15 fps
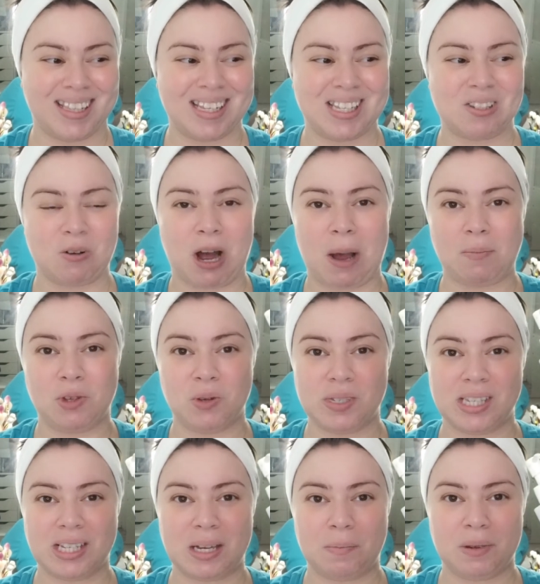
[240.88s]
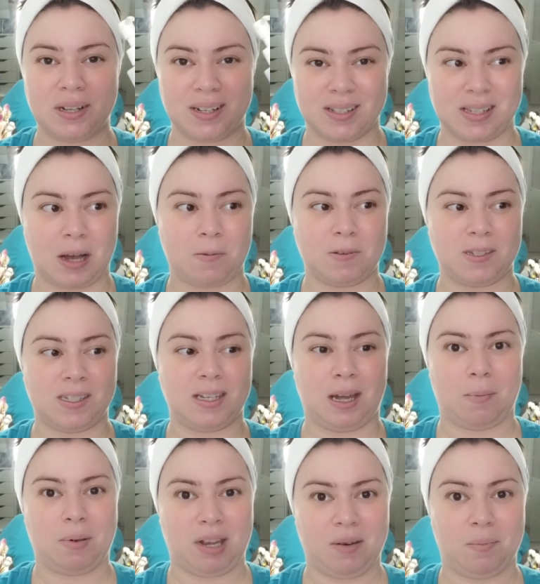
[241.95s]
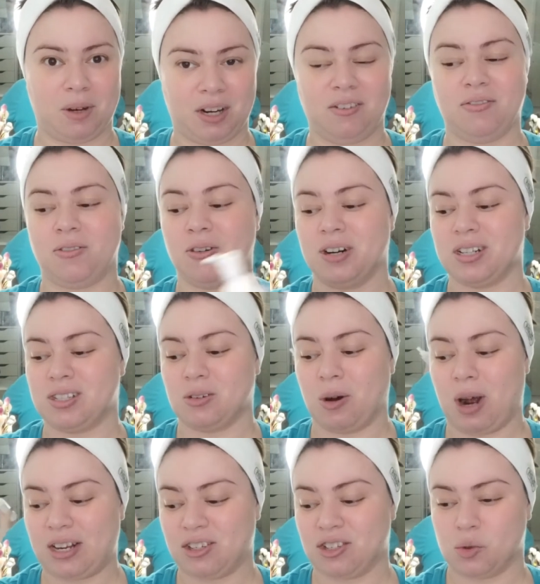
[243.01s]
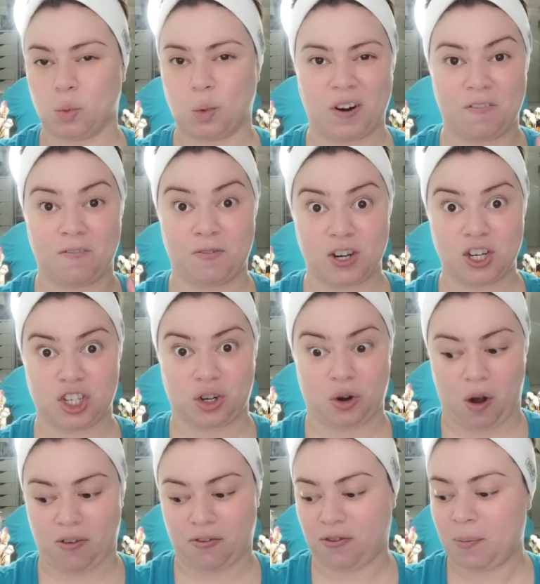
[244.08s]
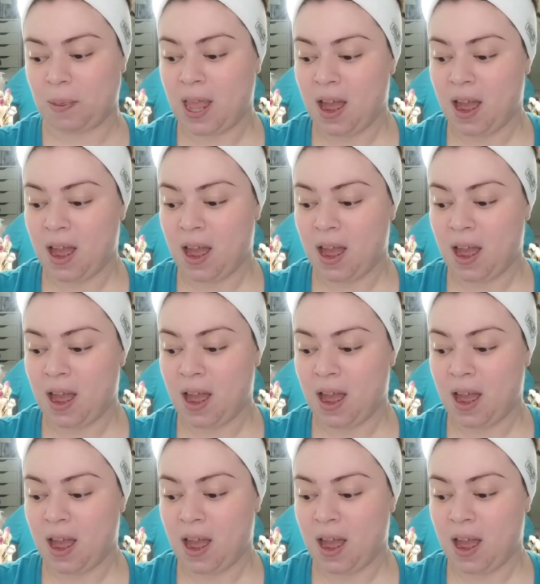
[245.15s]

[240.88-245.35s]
this. So I'm using it because obviously I paid money for it, so I just want to finish it off.